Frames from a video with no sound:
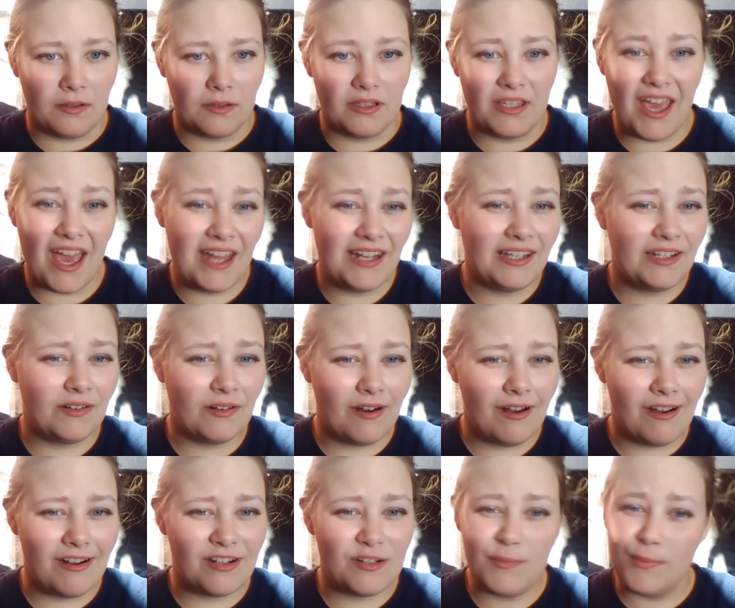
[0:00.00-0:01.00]
Candy
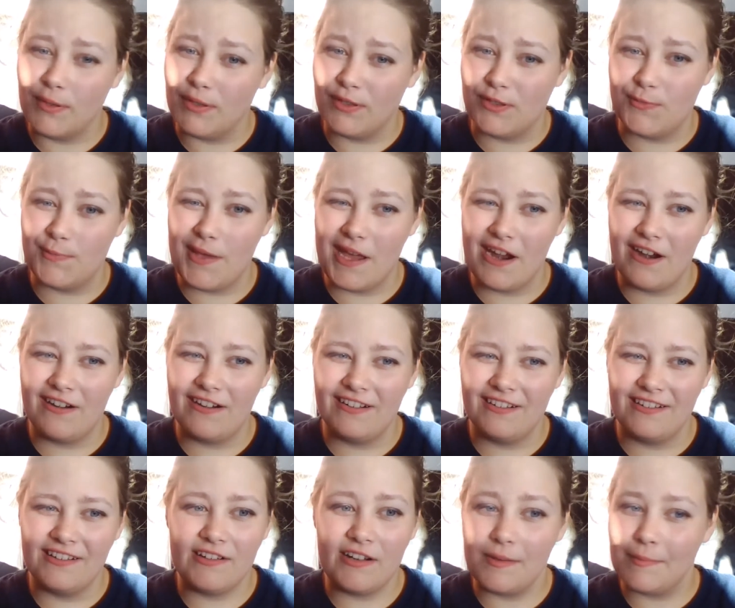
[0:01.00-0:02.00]
Crush, Pearl's
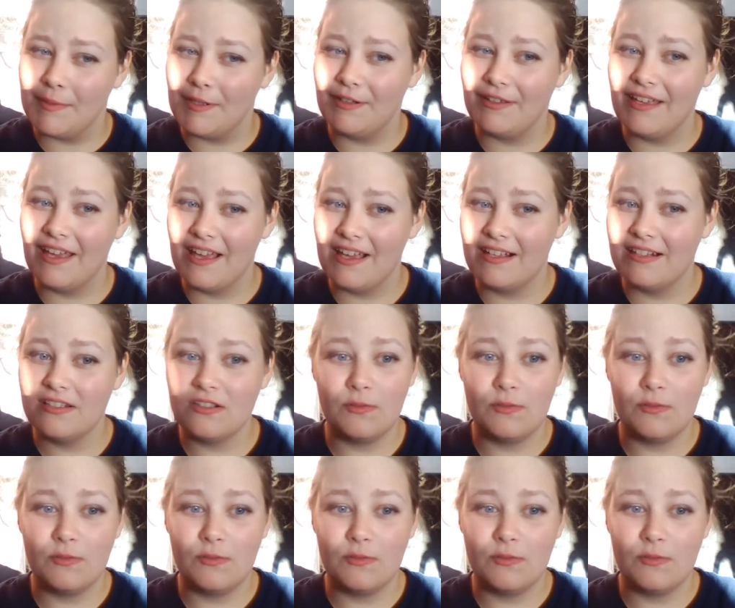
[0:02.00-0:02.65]
Peril, Criminal Case,